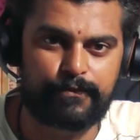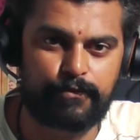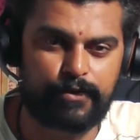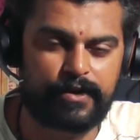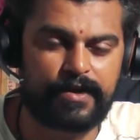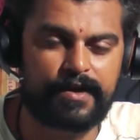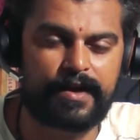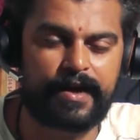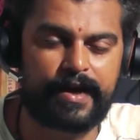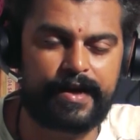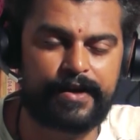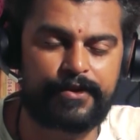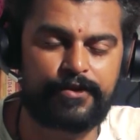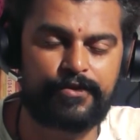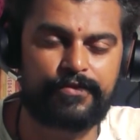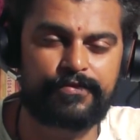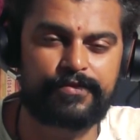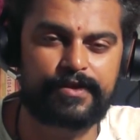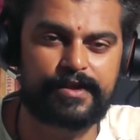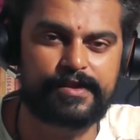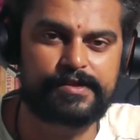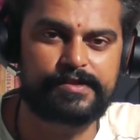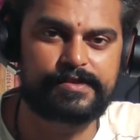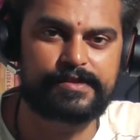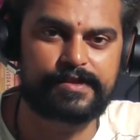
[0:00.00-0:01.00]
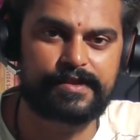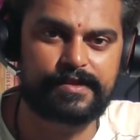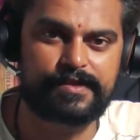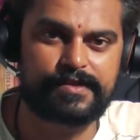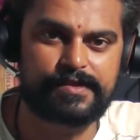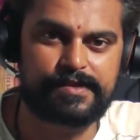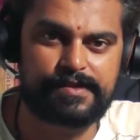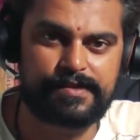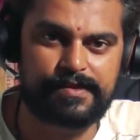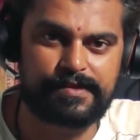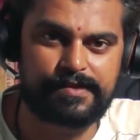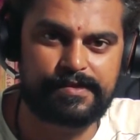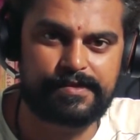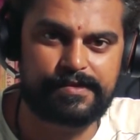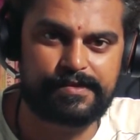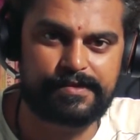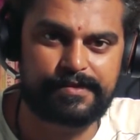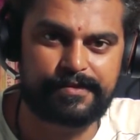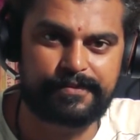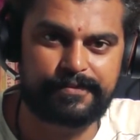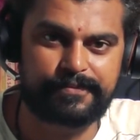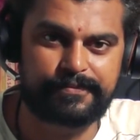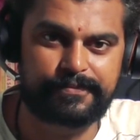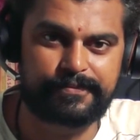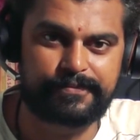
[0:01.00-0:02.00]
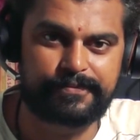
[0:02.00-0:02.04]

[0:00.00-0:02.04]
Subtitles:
What kind of culture is this?